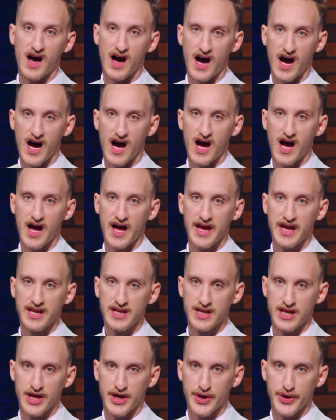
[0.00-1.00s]
"I
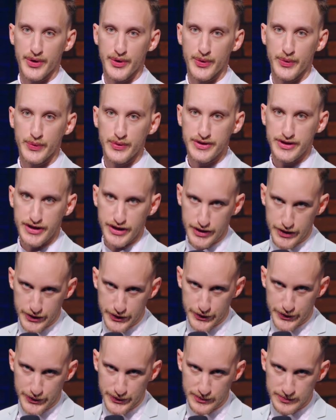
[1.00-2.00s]
know
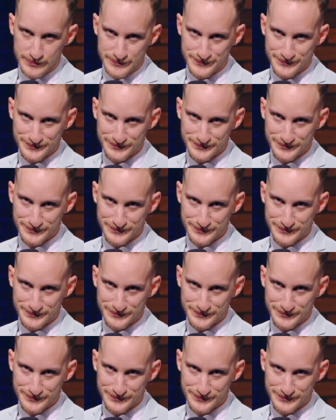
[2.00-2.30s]
you."